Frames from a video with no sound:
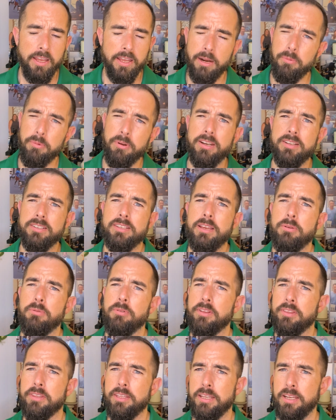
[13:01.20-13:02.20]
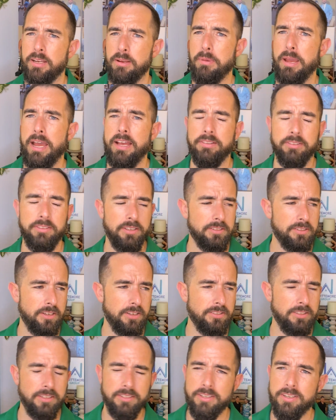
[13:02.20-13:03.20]
And I want to say one thing about this,
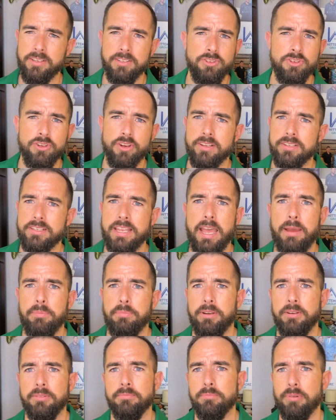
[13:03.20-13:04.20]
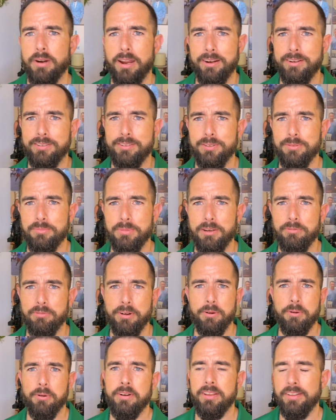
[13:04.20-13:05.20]
because this had just happened prior to me
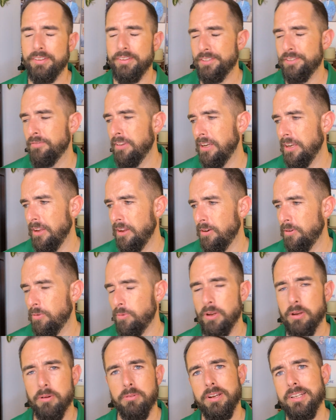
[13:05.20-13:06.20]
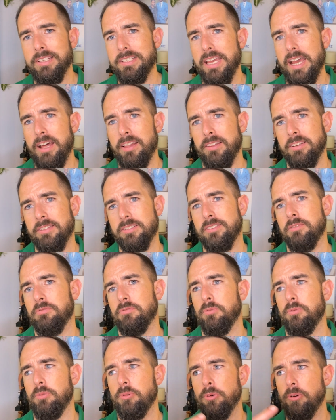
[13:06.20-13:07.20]
recording this video. We were in Dallas
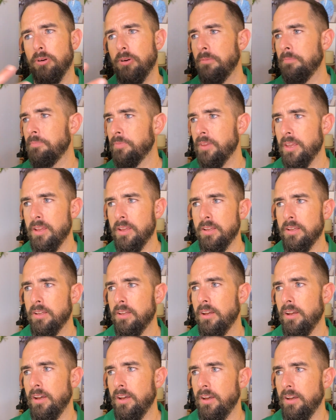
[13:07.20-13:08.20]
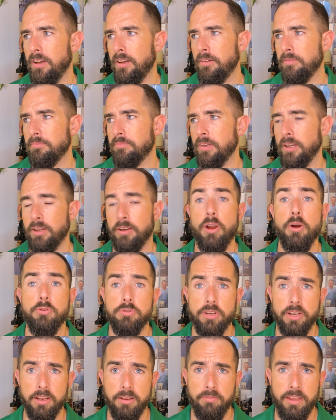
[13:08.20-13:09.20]
for a
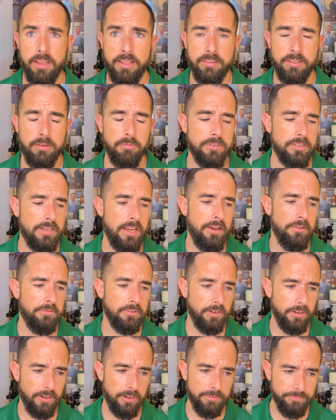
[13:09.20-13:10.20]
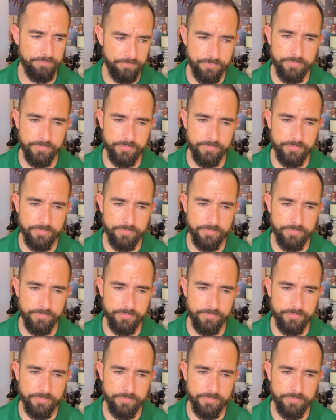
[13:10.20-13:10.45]
coaching event that was out there,